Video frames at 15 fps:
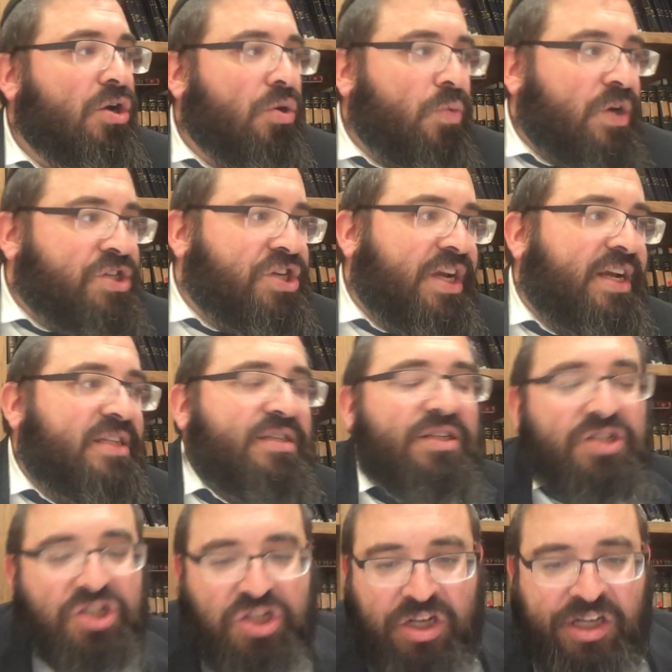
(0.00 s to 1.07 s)
which is
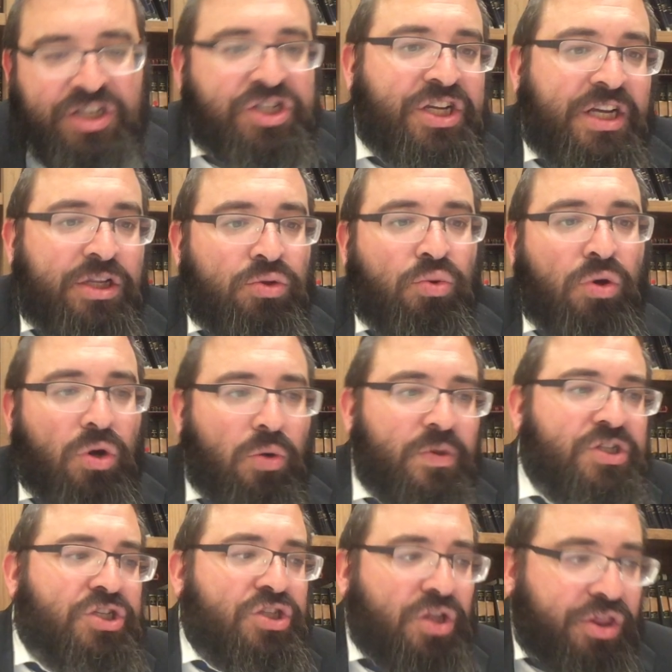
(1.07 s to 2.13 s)
shlish gidulo,
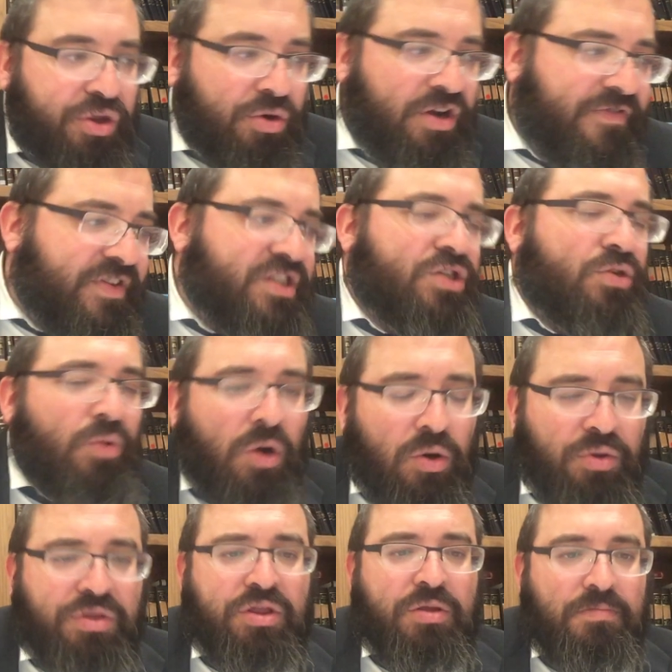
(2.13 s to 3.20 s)
which is a third of its
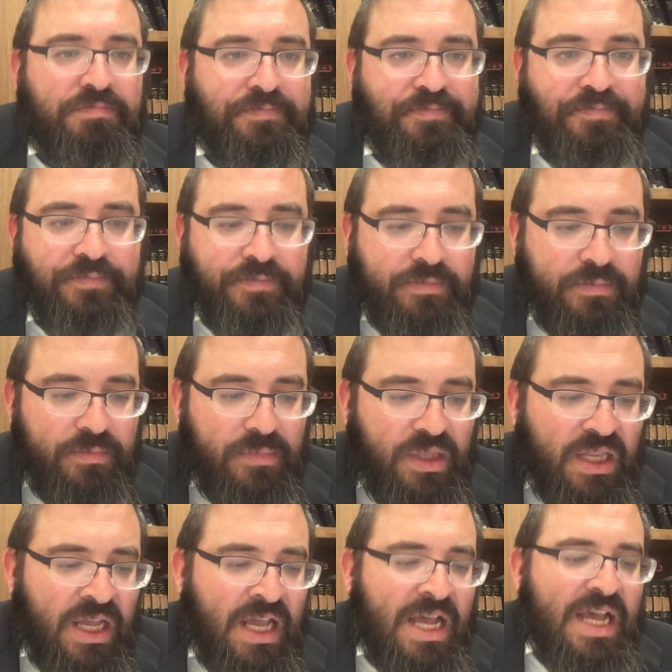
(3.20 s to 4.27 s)
growth,
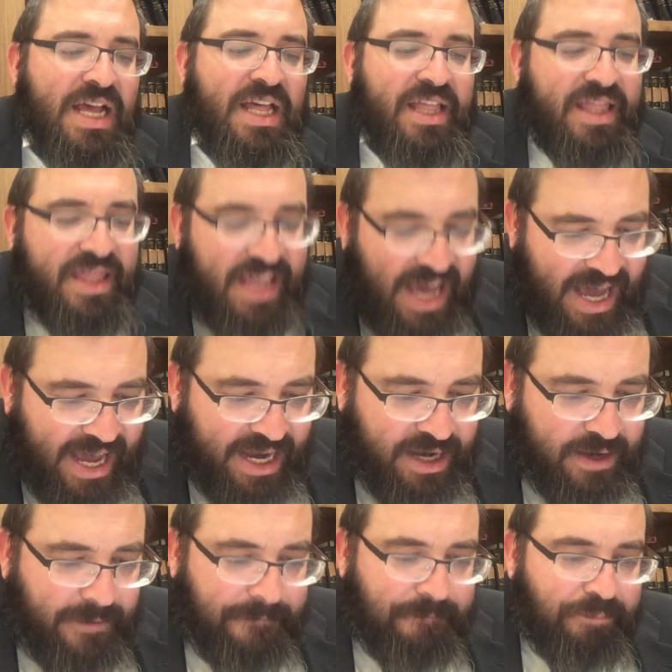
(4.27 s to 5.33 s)

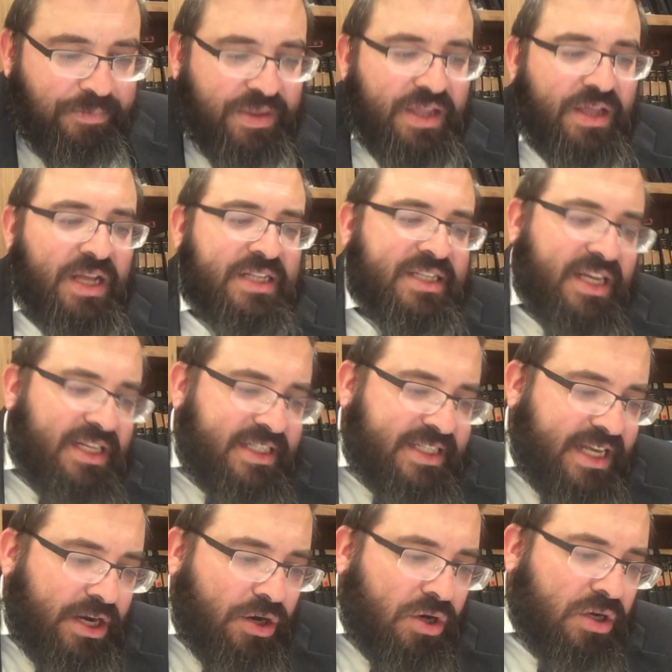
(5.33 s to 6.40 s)
then it's
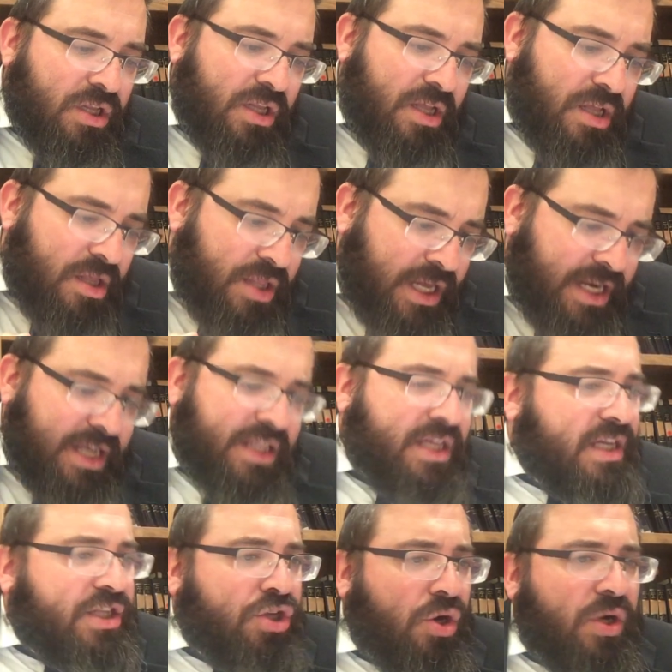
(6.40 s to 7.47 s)
considered that
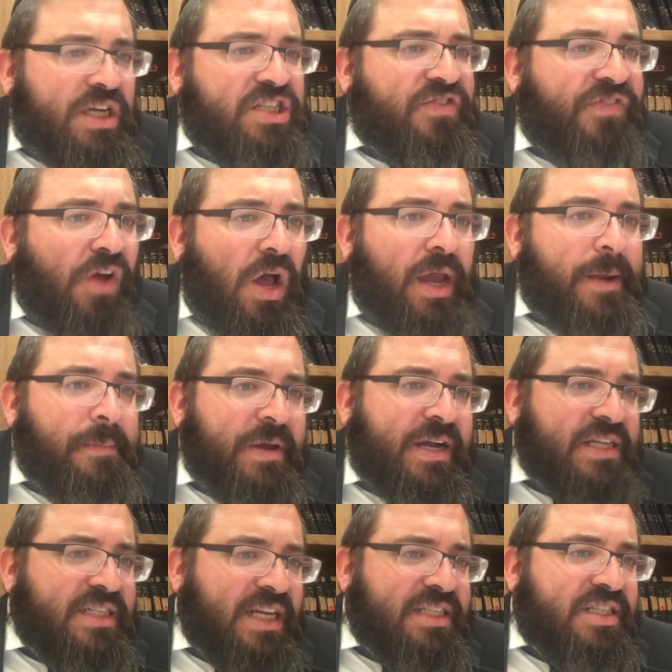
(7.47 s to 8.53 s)
the etrog is fine
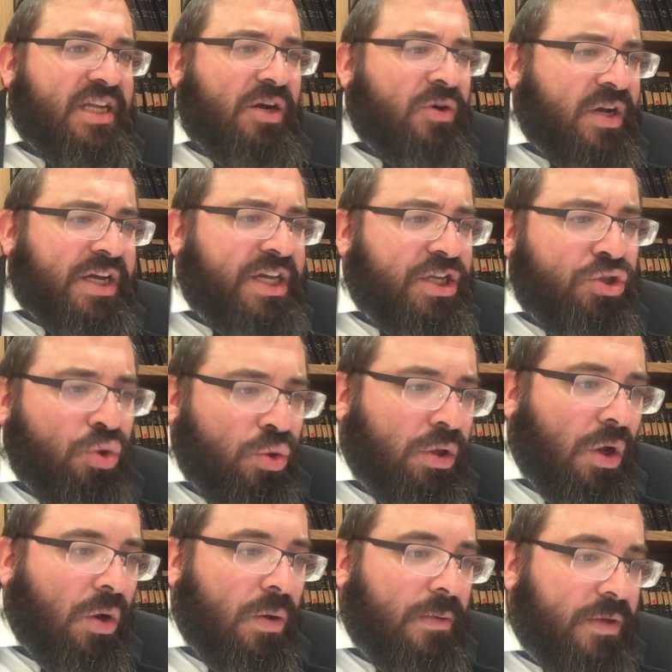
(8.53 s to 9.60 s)
because that's derech
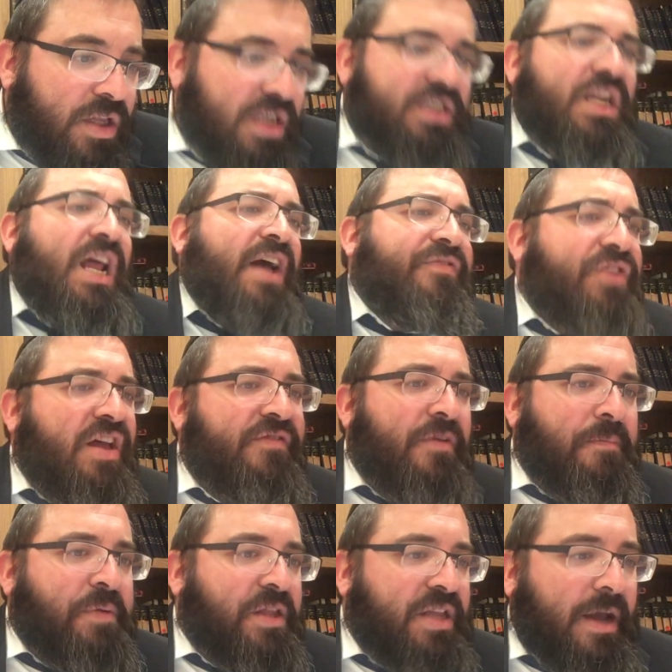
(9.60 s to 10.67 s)
gidulo. Doesn't have to have a
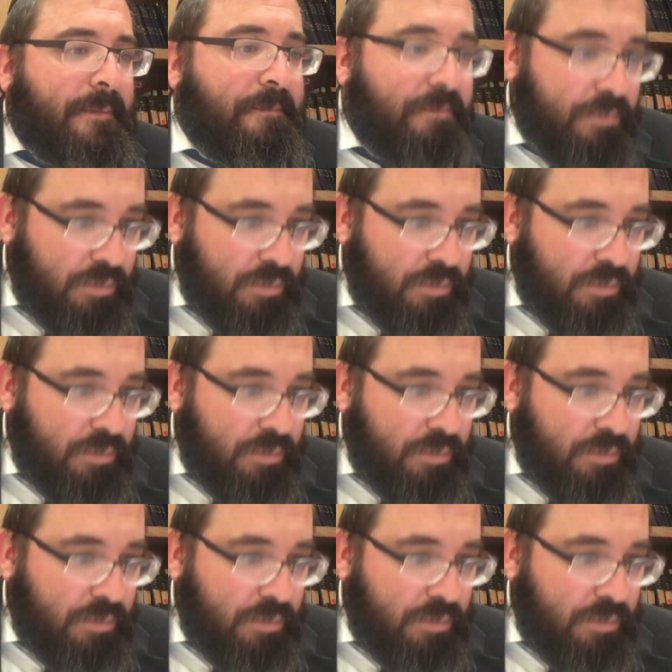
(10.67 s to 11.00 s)
pitam.